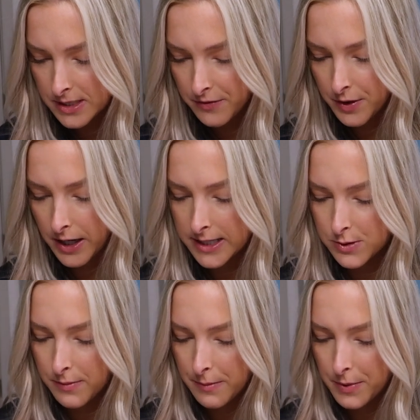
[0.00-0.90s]
If you
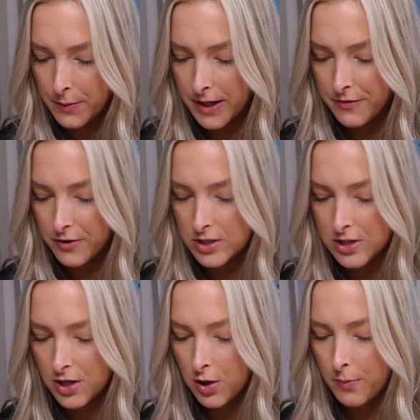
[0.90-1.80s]
guys remember when I first
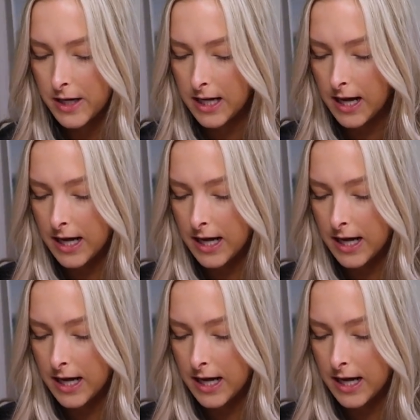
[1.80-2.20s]
started opening it,